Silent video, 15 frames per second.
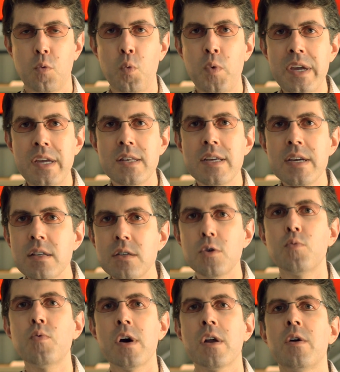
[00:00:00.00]
we need to
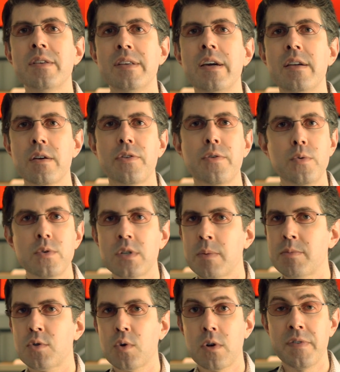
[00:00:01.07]
run our data through
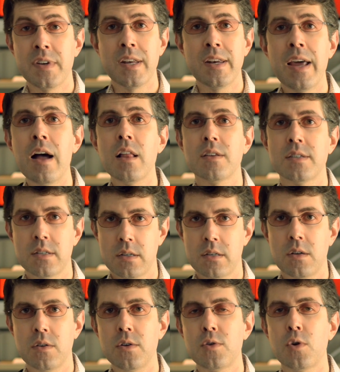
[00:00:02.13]
some sort of an analysis
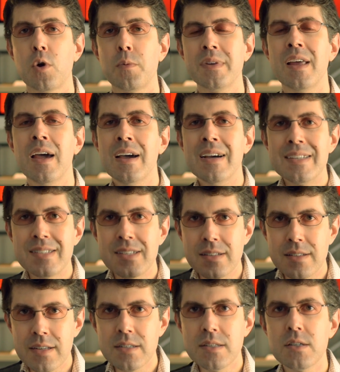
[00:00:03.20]
to determine
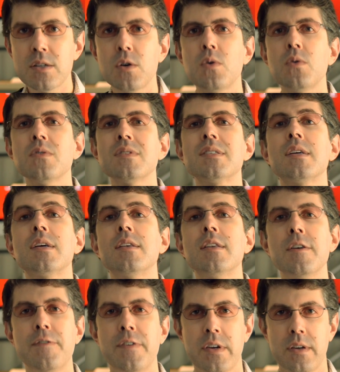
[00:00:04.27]
statistical
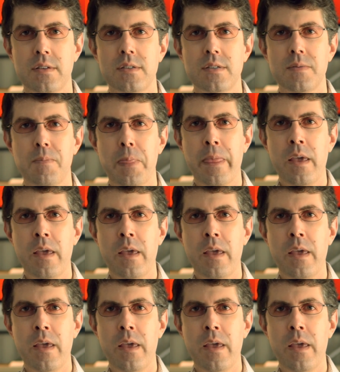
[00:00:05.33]
significance.